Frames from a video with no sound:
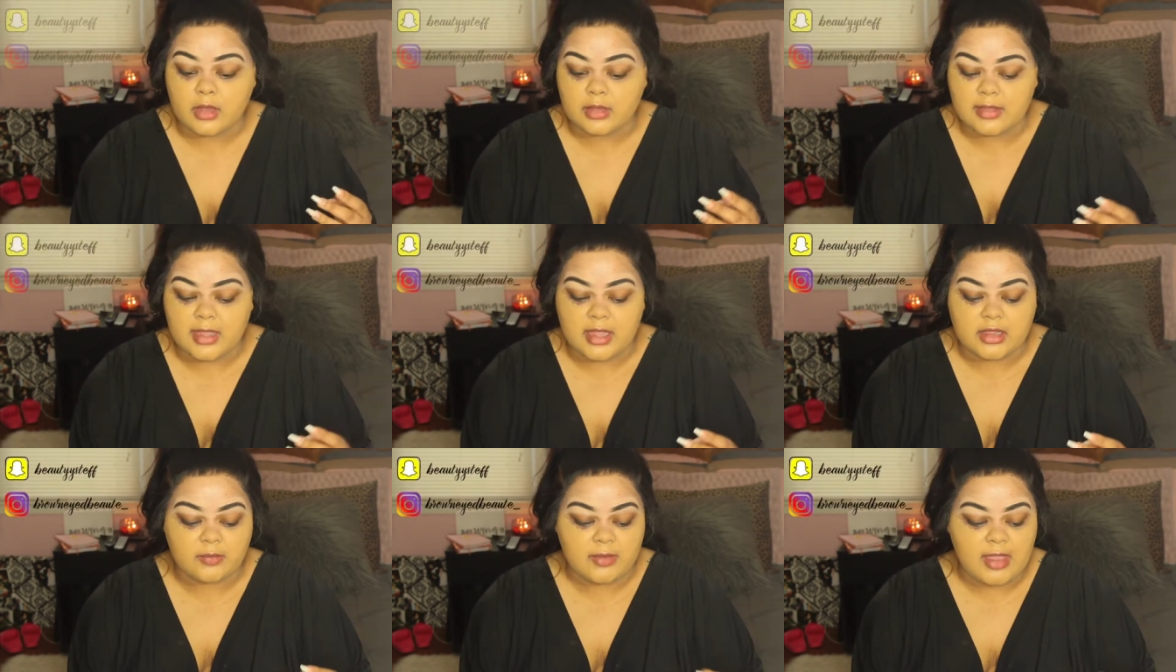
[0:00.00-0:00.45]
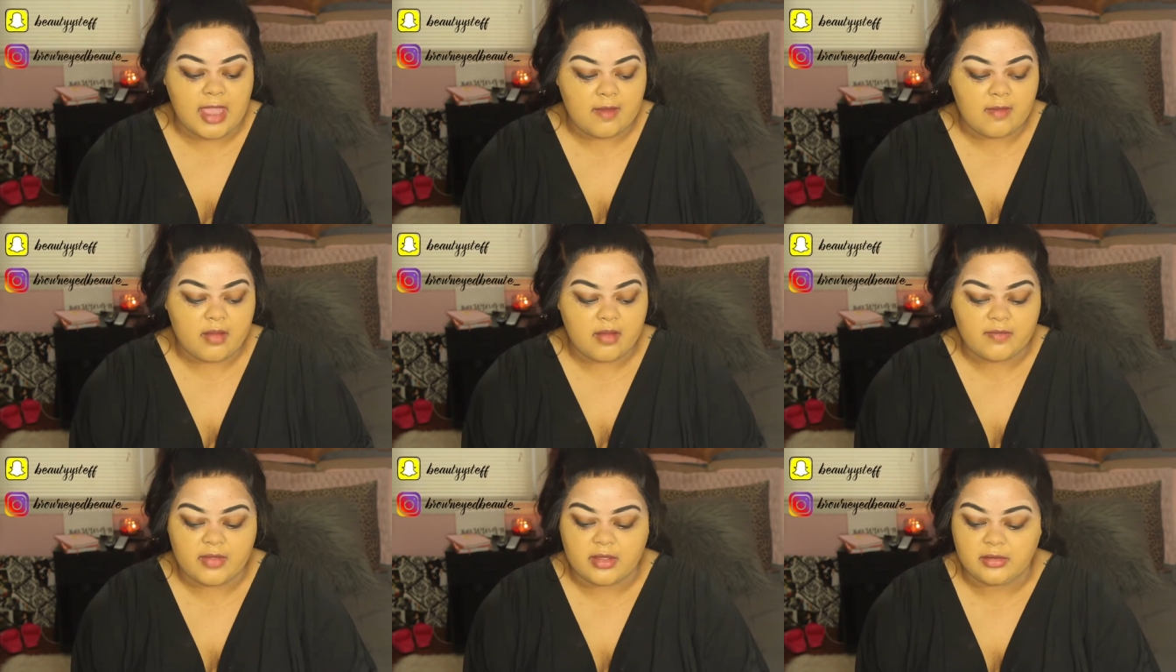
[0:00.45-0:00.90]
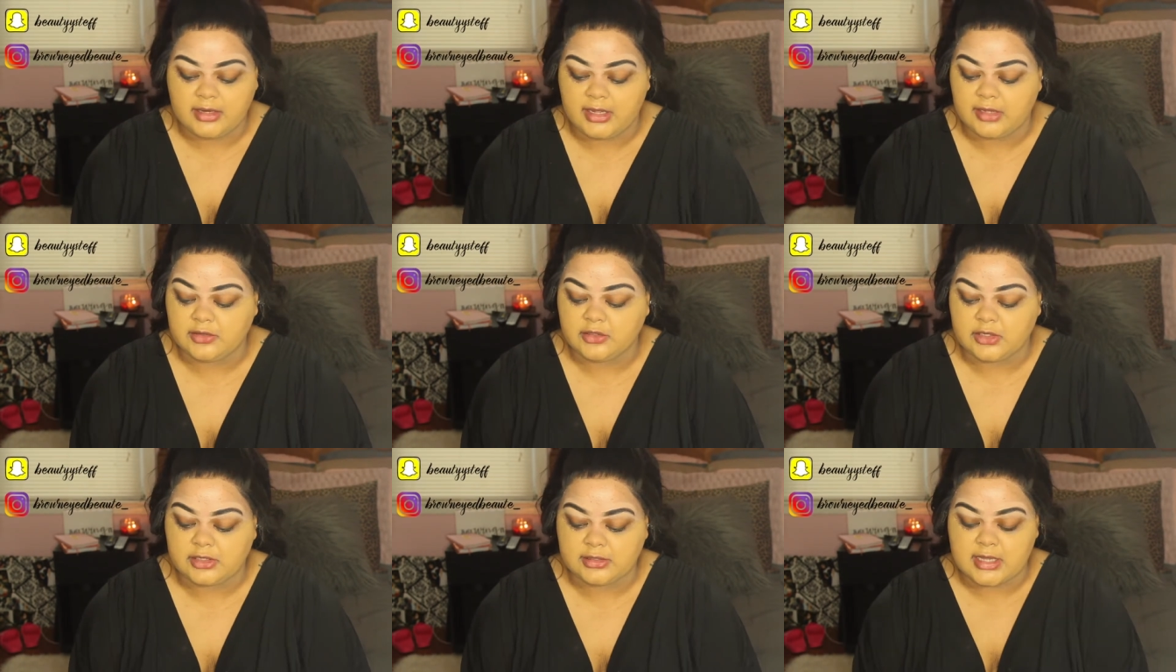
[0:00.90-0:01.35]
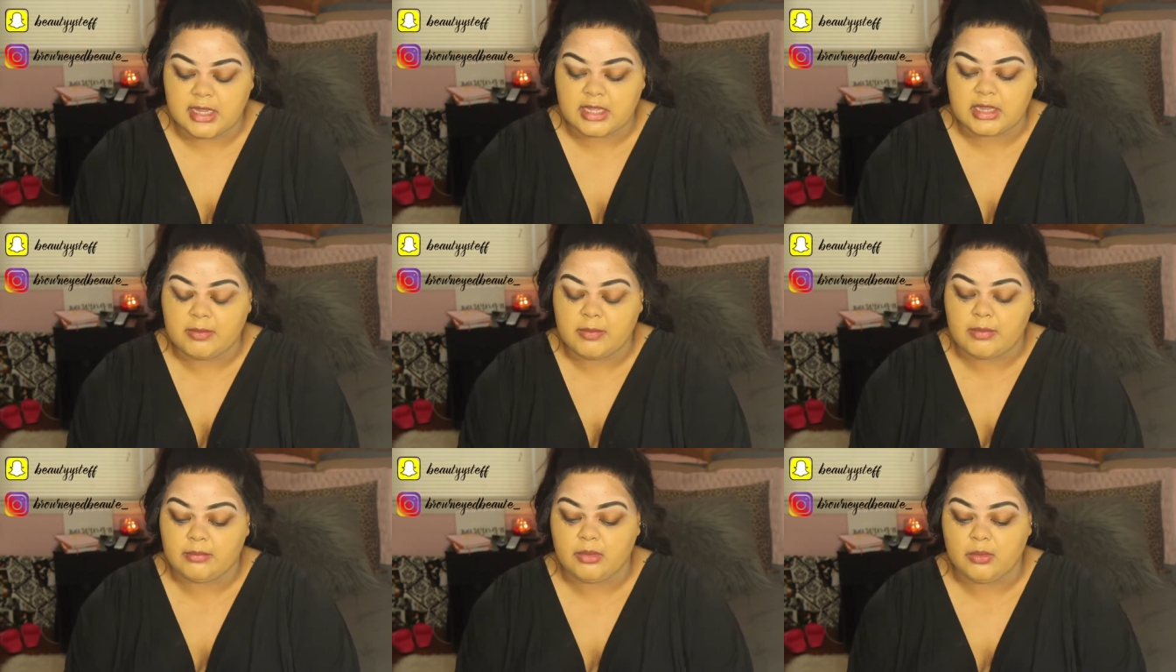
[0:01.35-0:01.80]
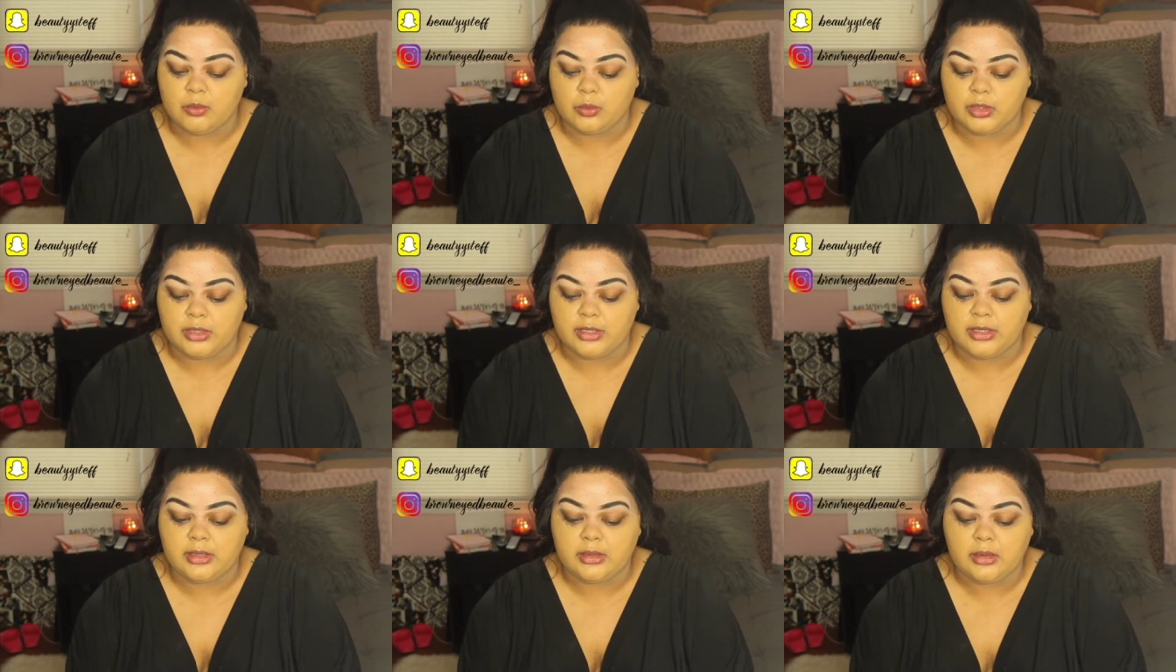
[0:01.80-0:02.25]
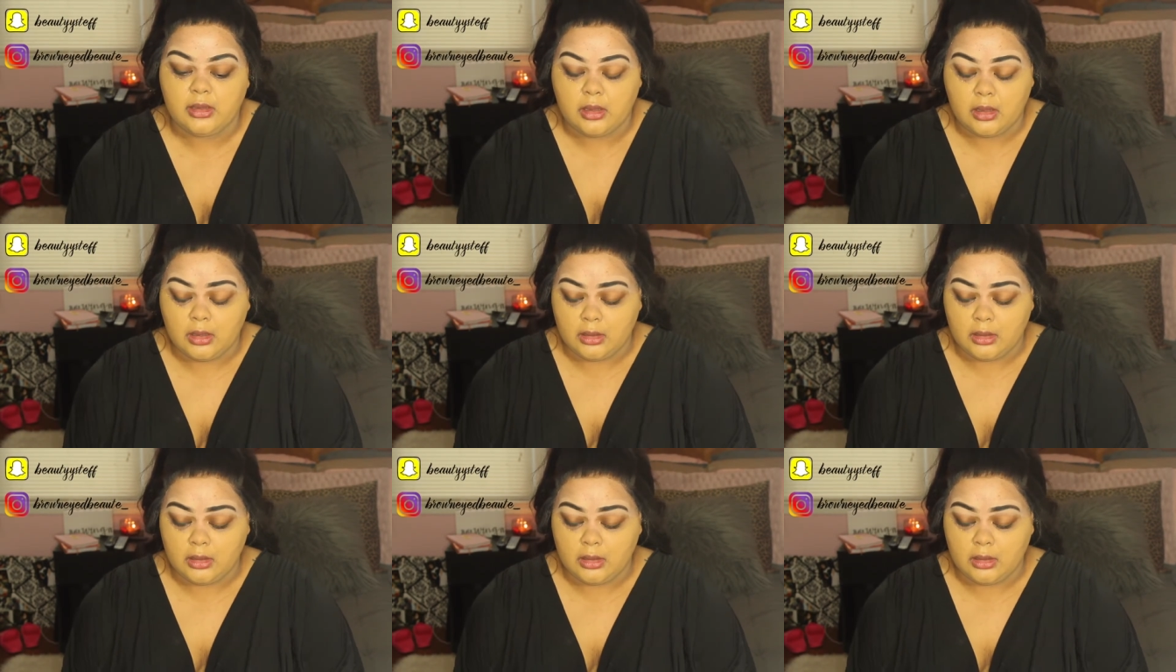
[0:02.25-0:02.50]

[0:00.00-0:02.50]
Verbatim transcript: Now that we have our foundation exactly where we want it,